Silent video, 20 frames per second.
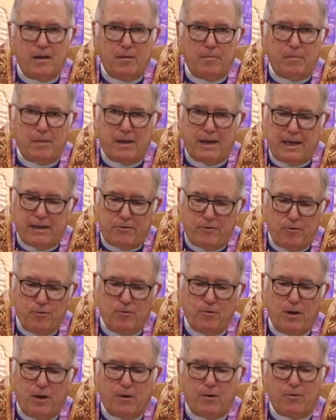but I
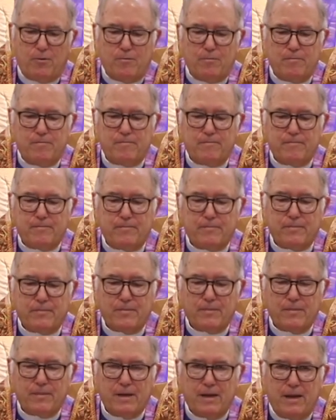do know
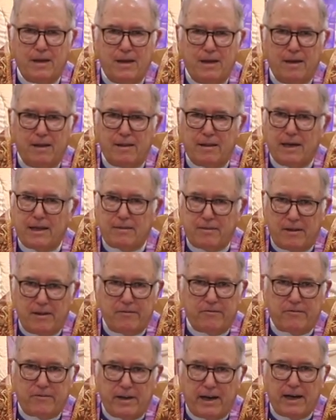that
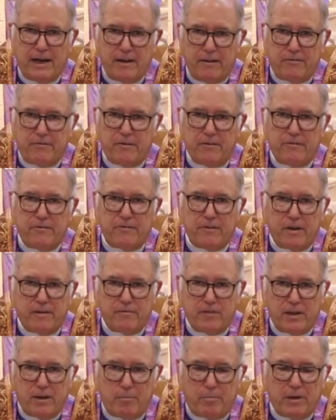this diocese
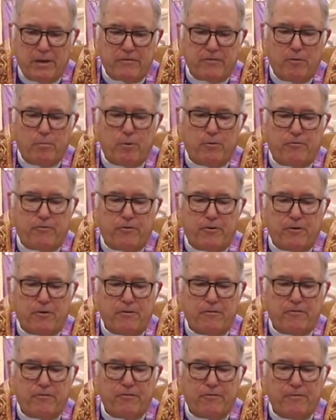of the Episcopal
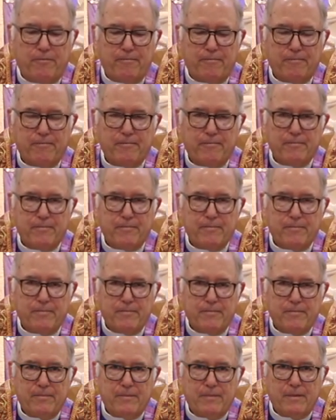Church
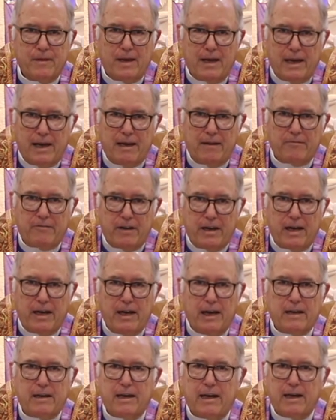has
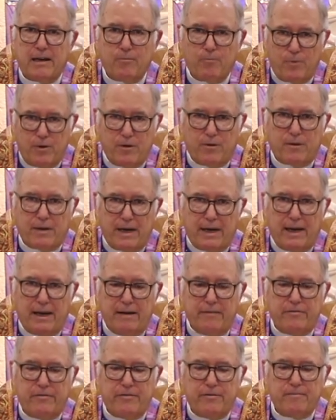had and will
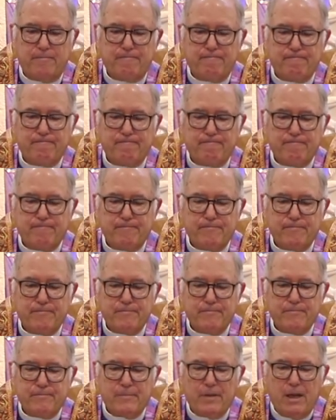have
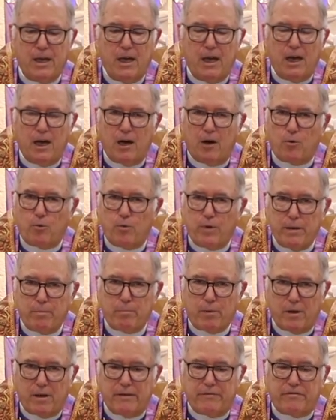a
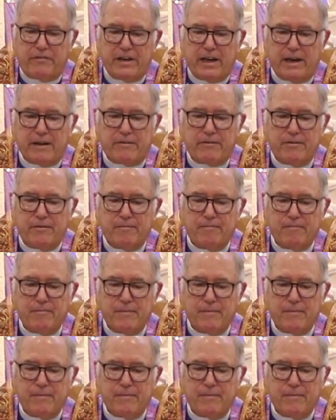ripple effect